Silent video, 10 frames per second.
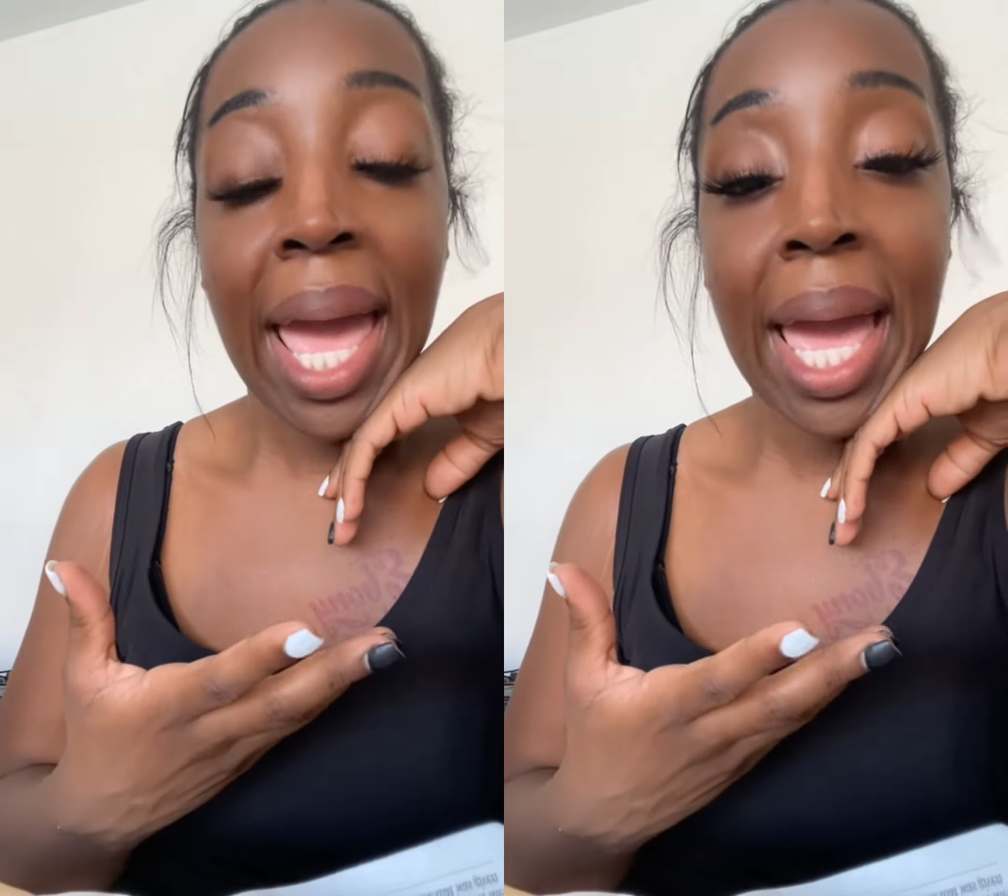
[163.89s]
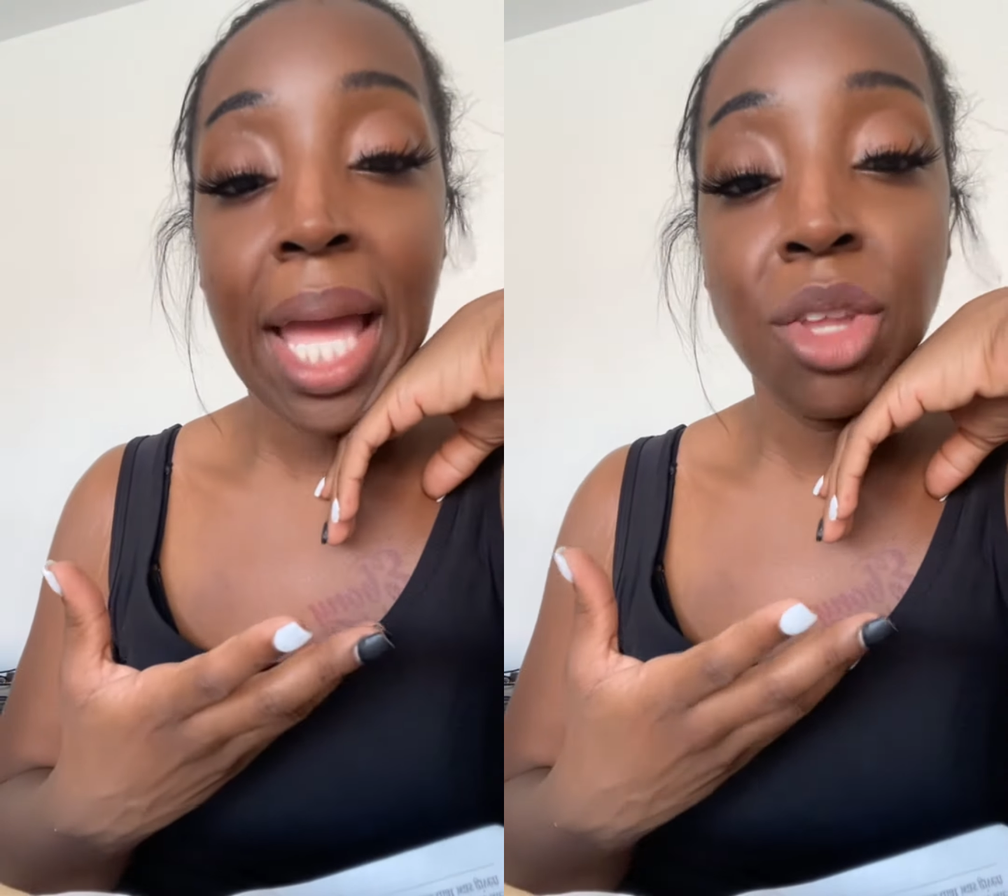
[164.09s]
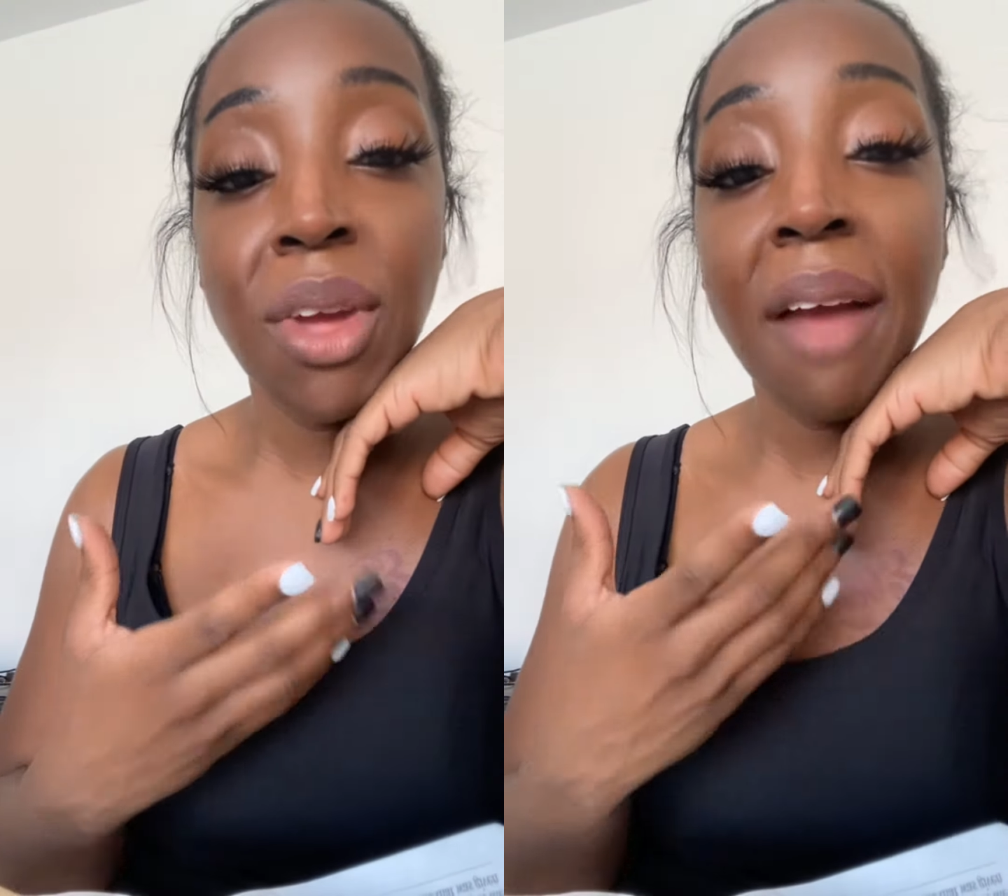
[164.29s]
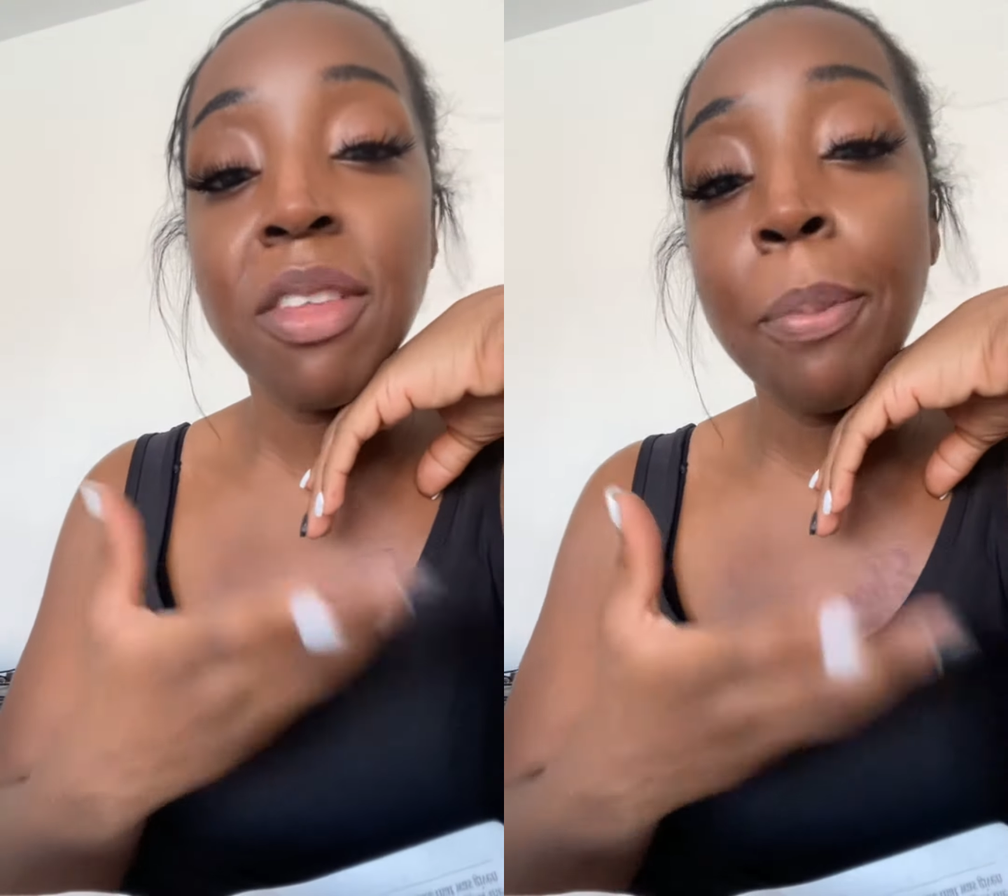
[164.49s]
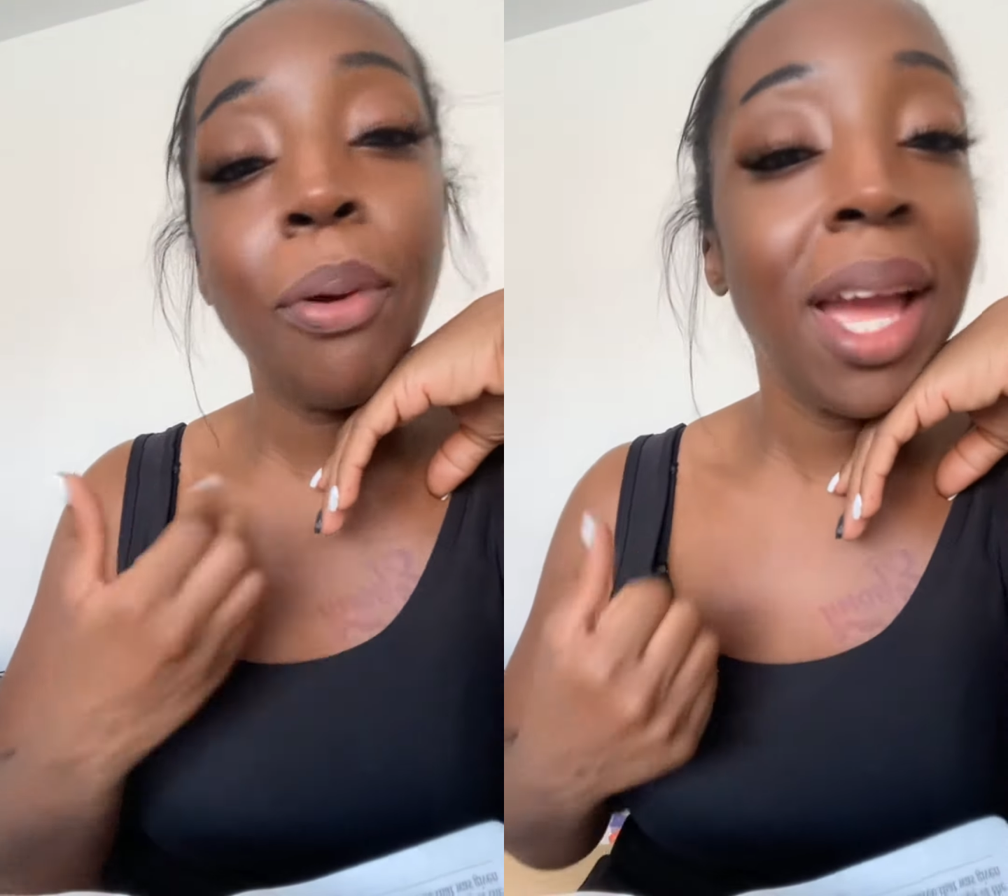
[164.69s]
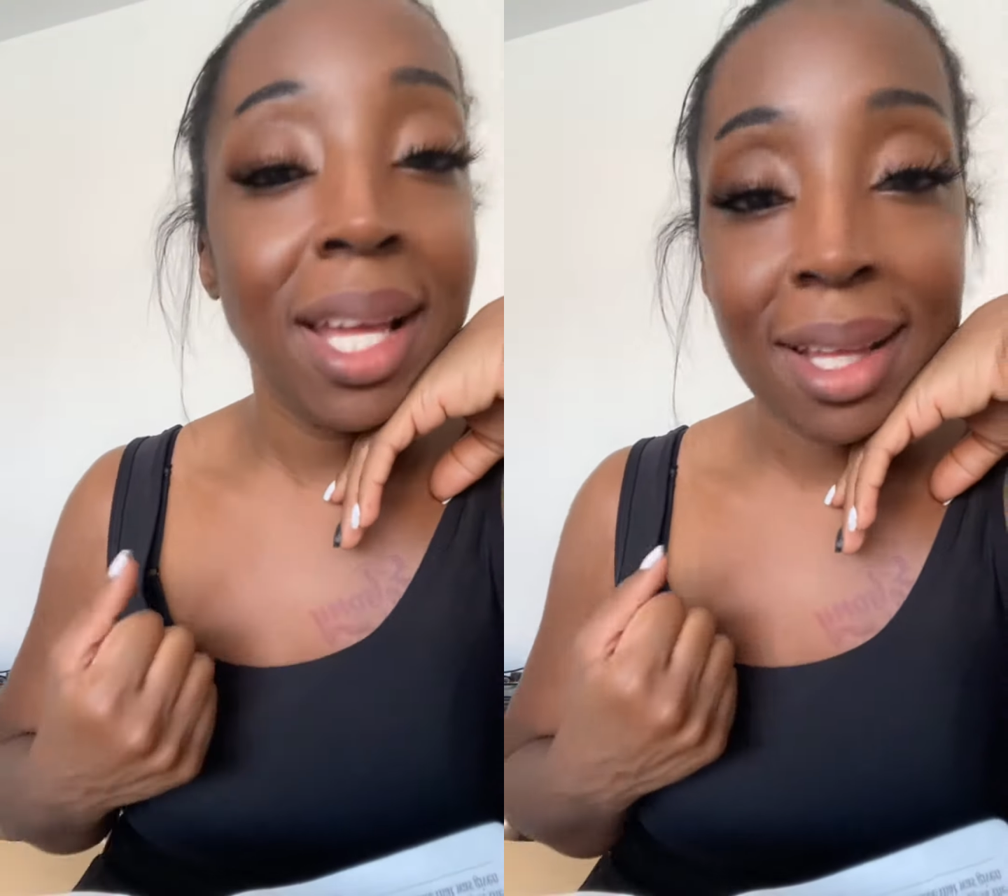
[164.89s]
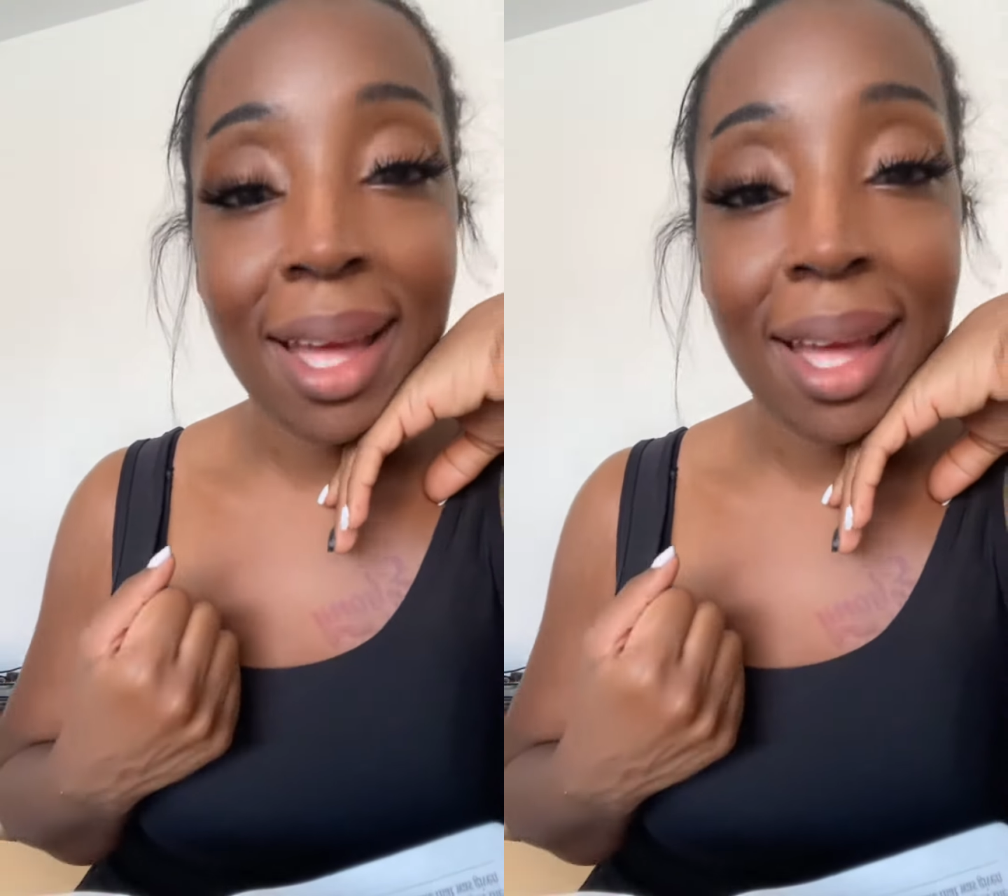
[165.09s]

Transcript: And you have to pray,